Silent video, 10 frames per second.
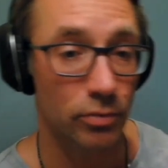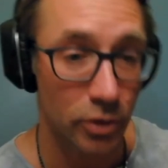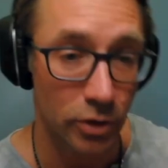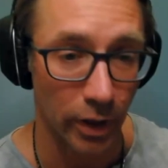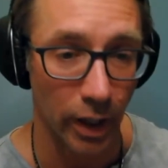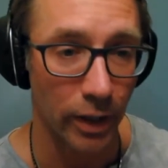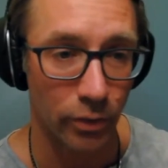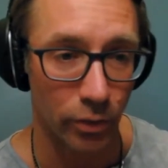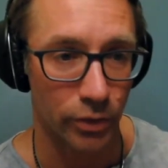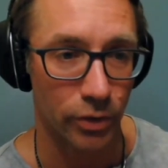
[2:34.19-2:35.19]
create
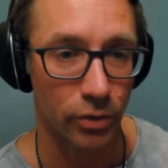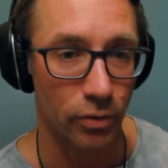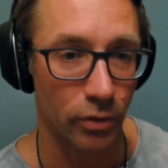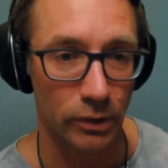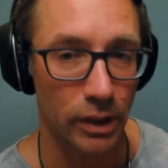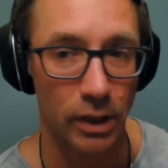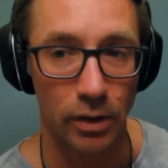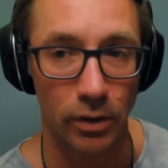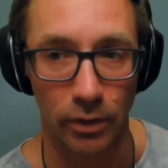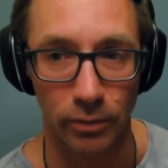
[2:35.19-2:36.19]
or do or
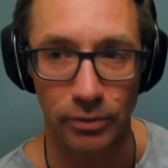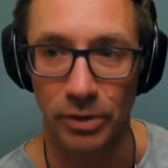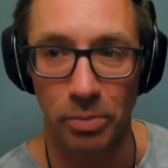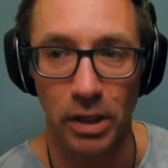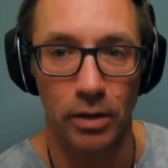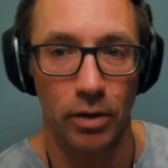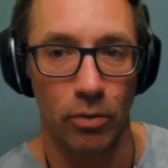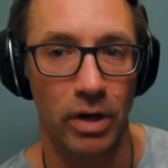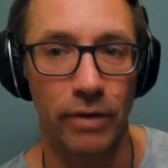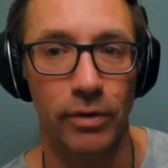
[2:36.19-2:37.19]
lead or speak or
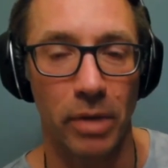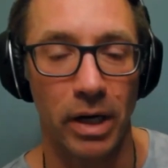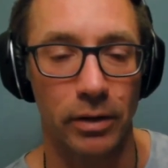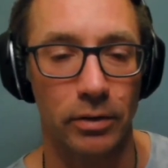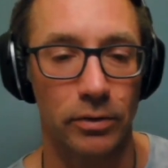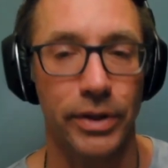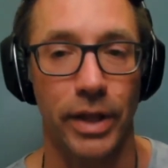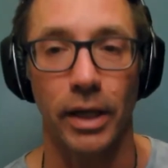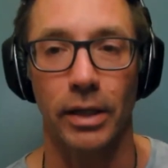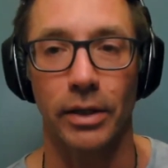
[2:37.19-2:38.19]
whatever my
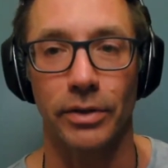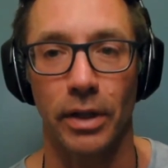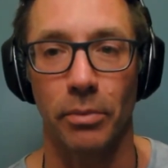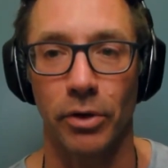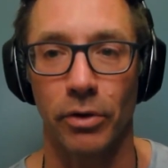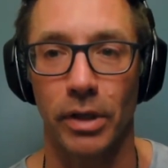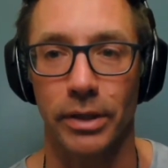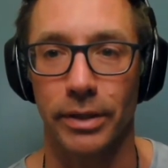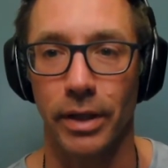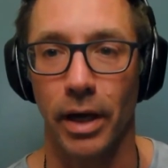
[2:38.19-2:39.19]
thing is that I'm doing
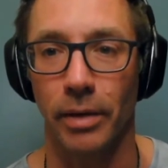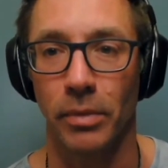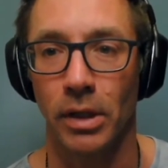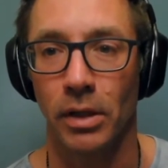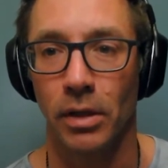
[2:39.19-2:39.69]
at the time?